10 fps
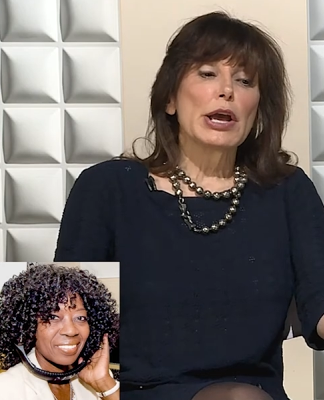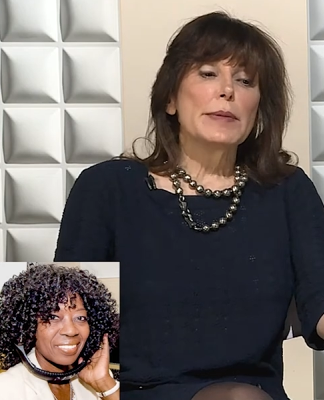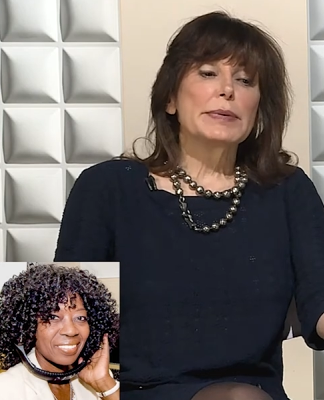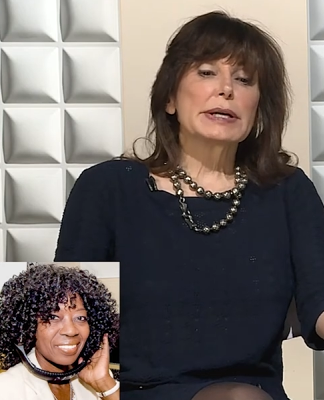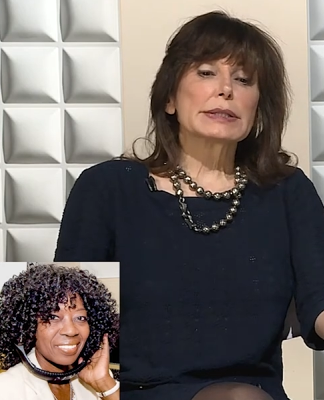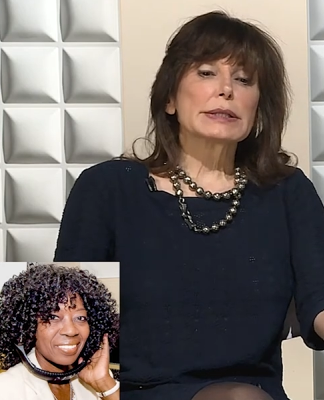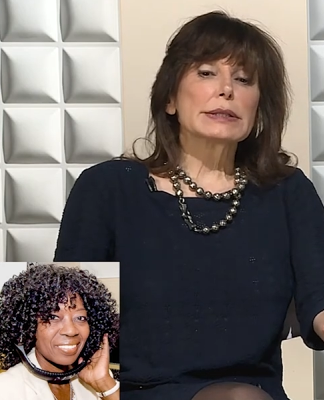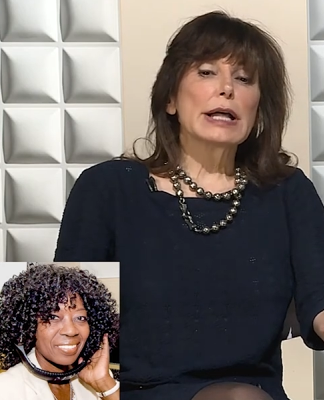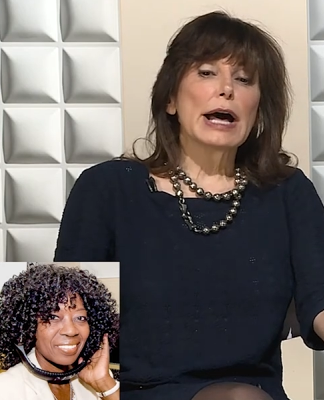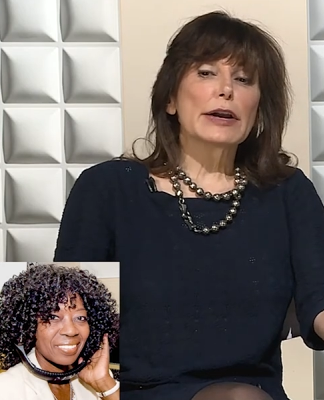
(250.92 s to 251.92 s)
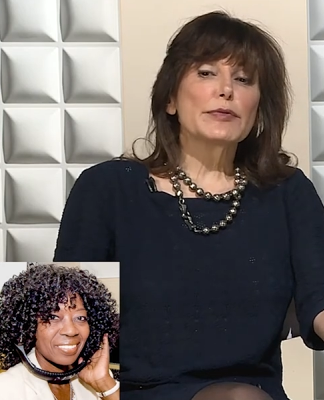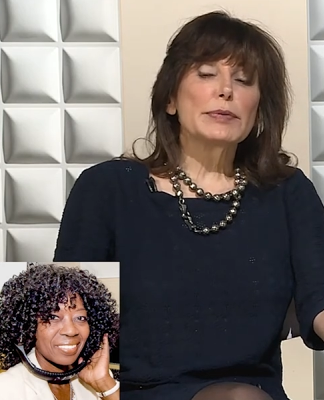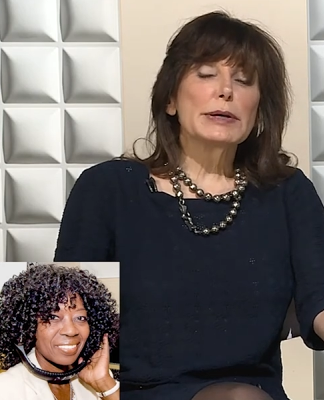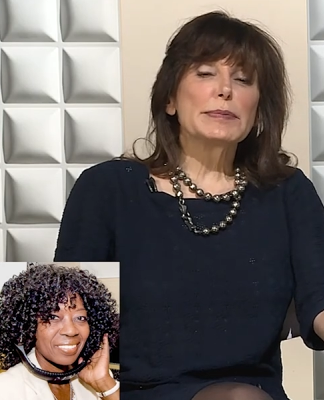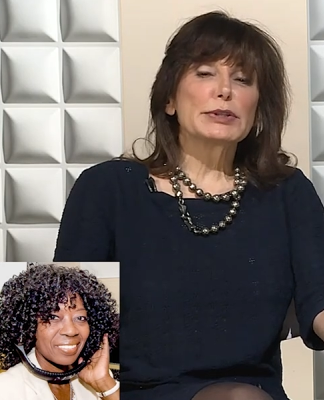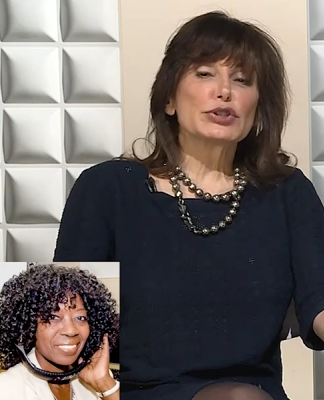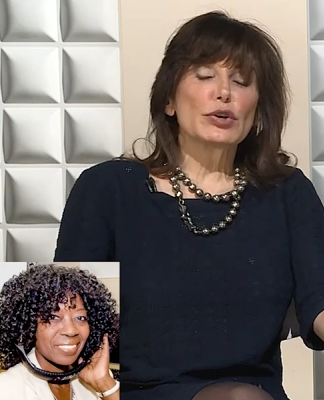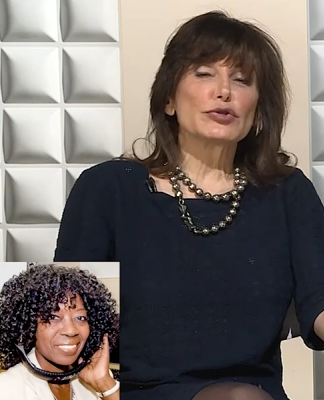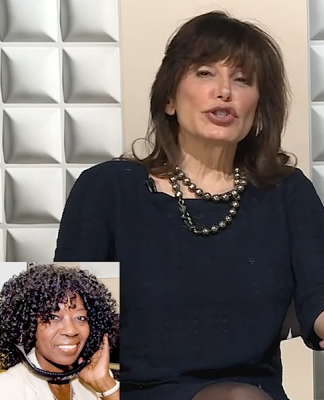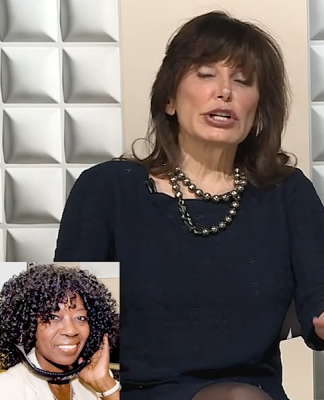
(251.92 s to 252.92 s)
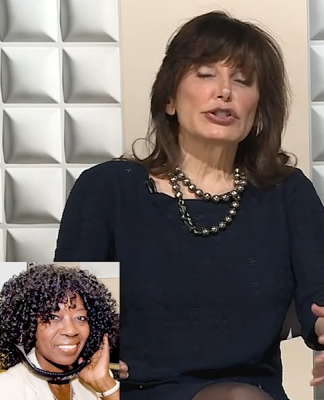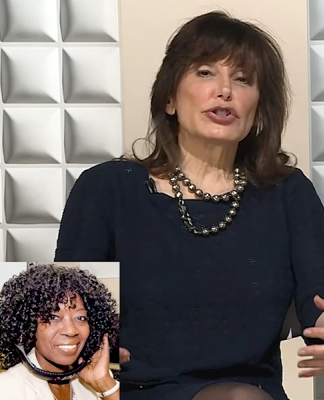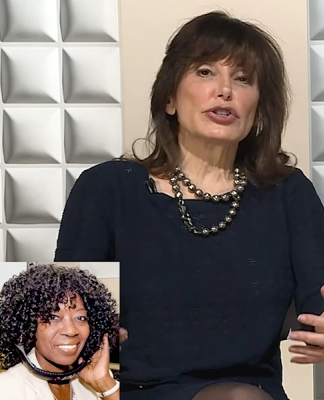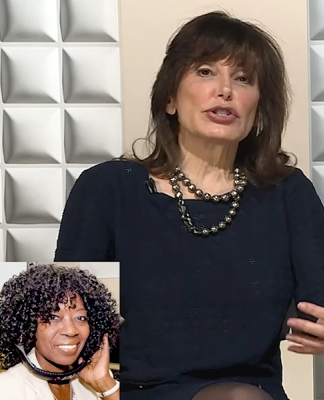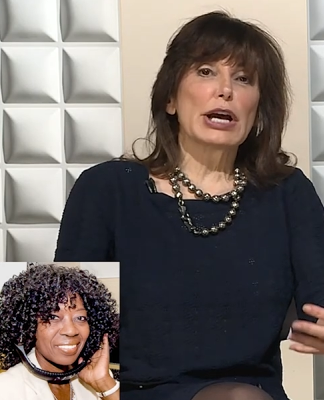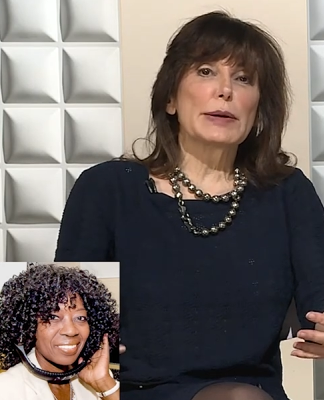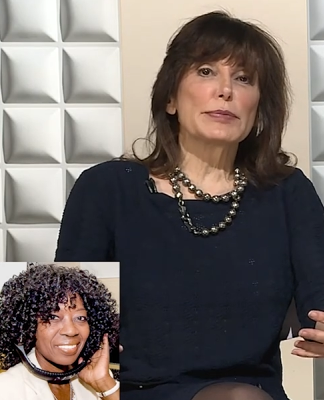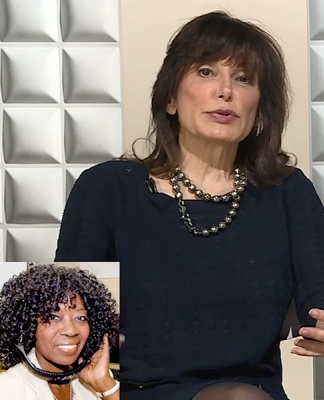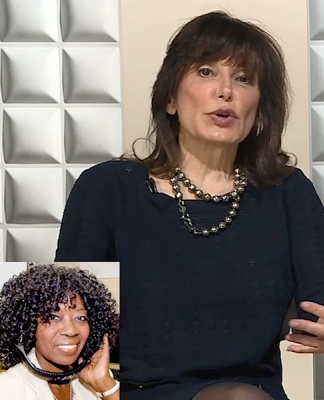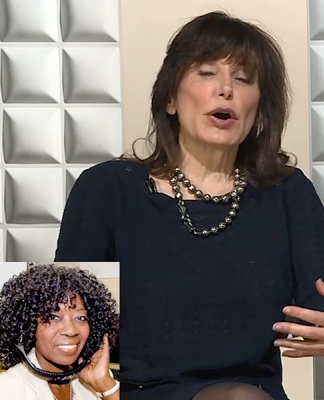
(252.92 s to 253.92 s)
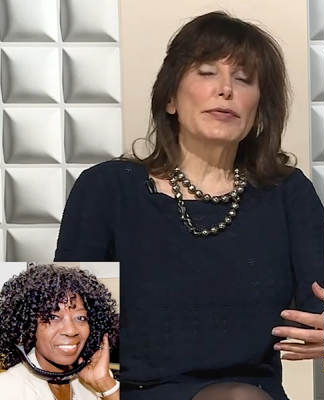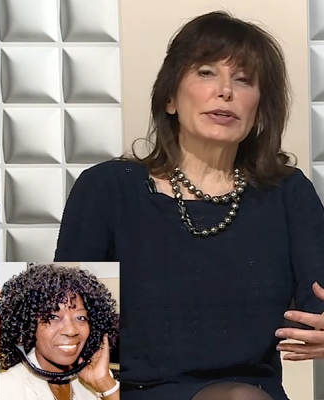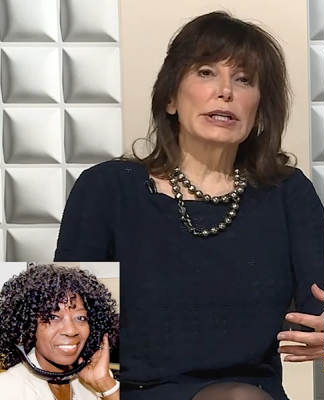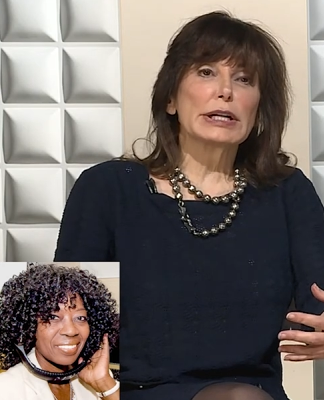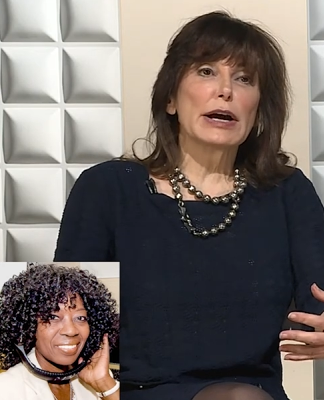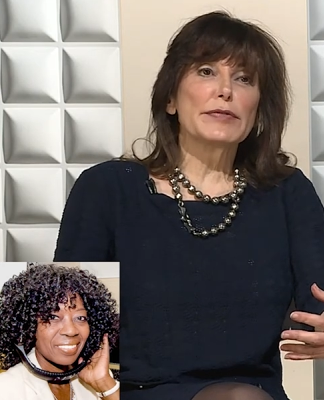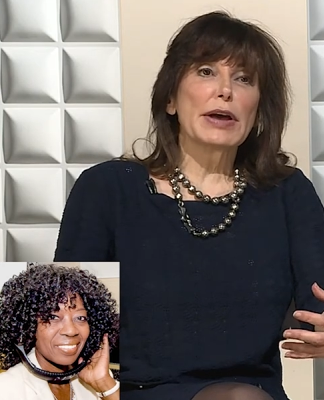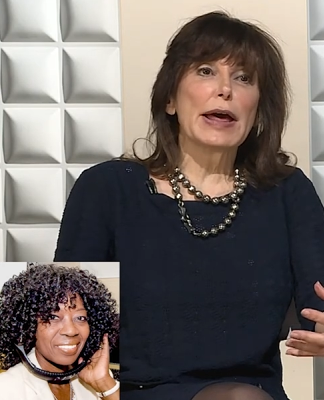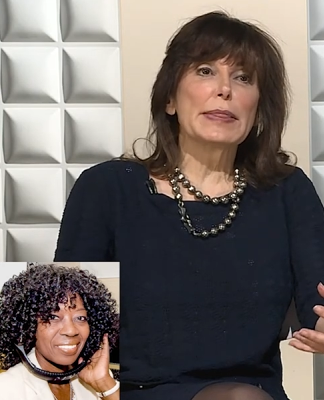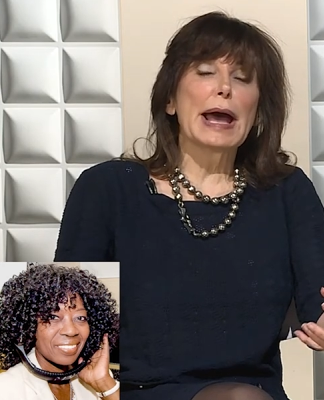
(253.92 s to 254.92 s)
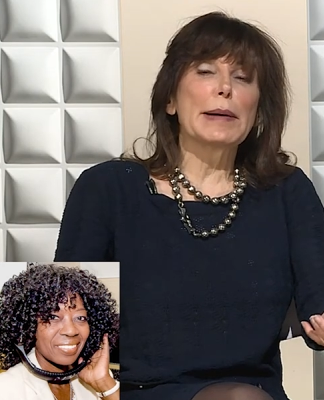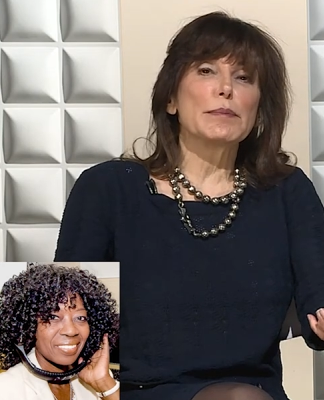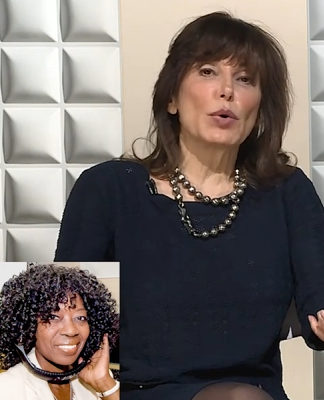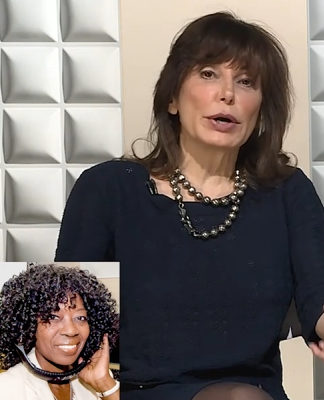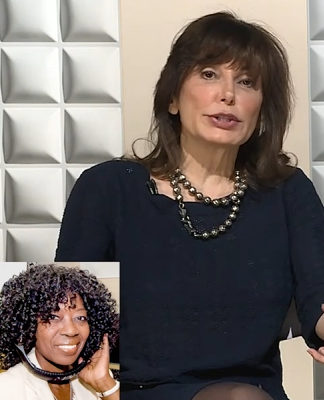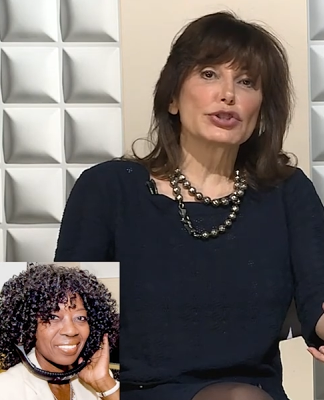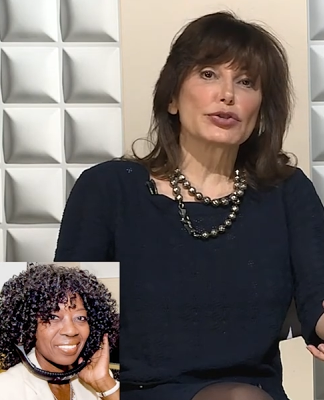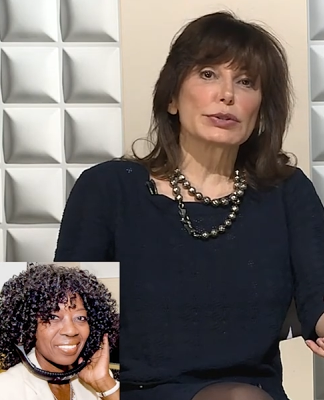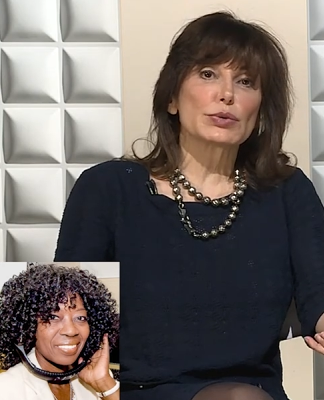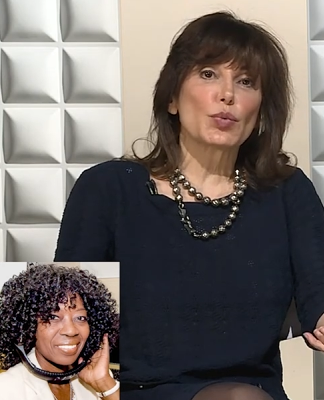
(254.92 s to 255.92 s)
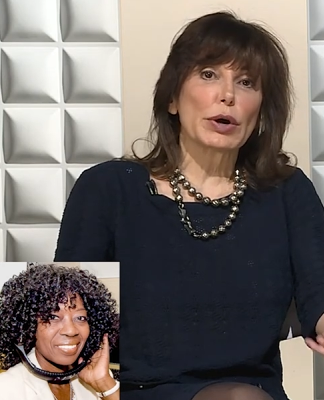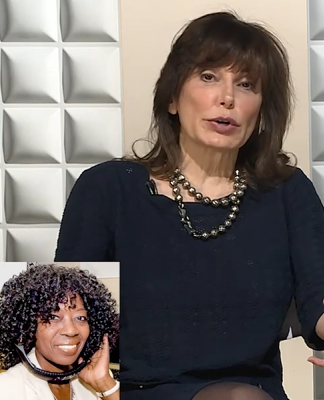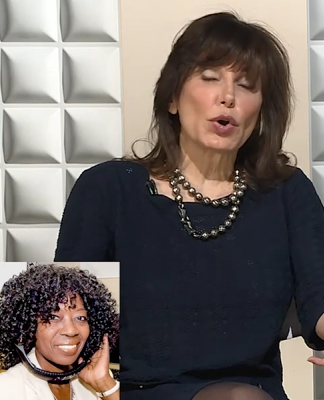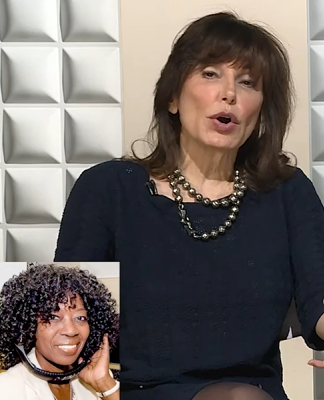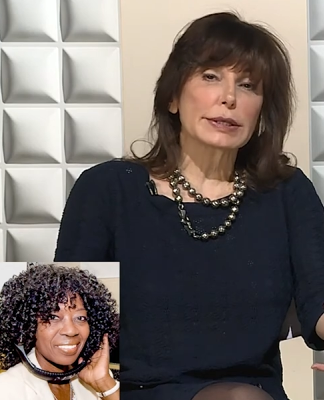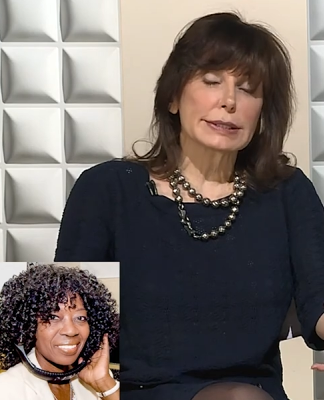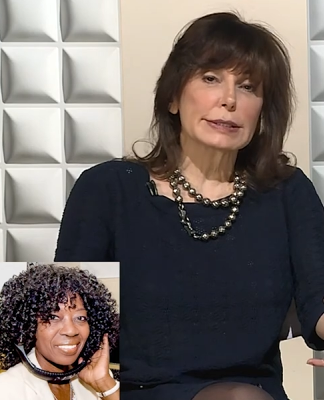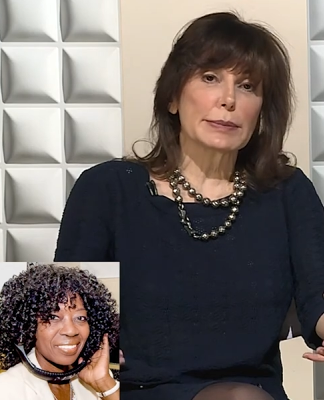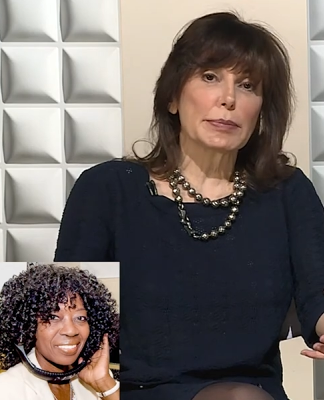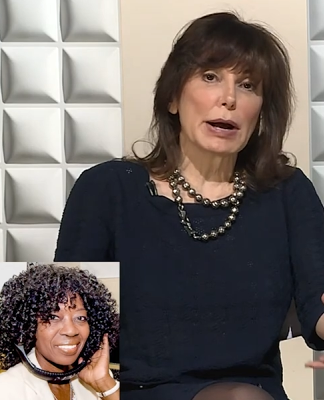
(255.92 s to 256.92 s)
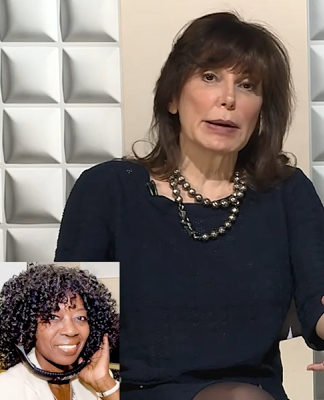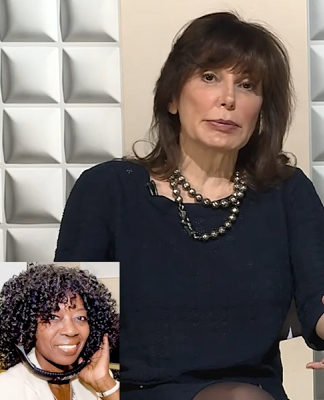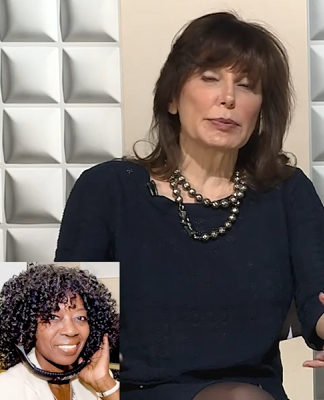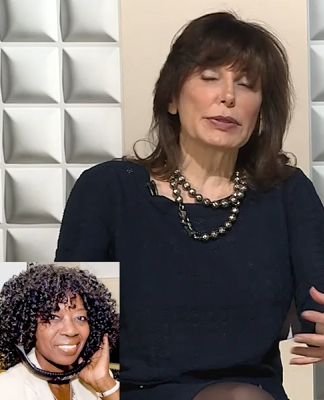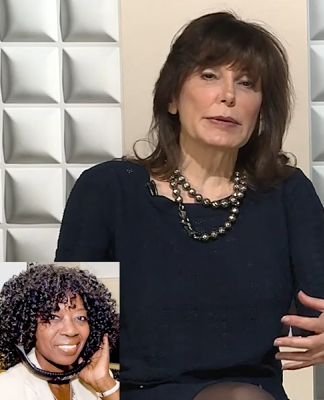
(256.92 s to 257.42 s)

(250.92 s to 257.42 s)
Speaker 1: because a lot of people don't change their diapers often enough, and that moisture is what causes a problem with the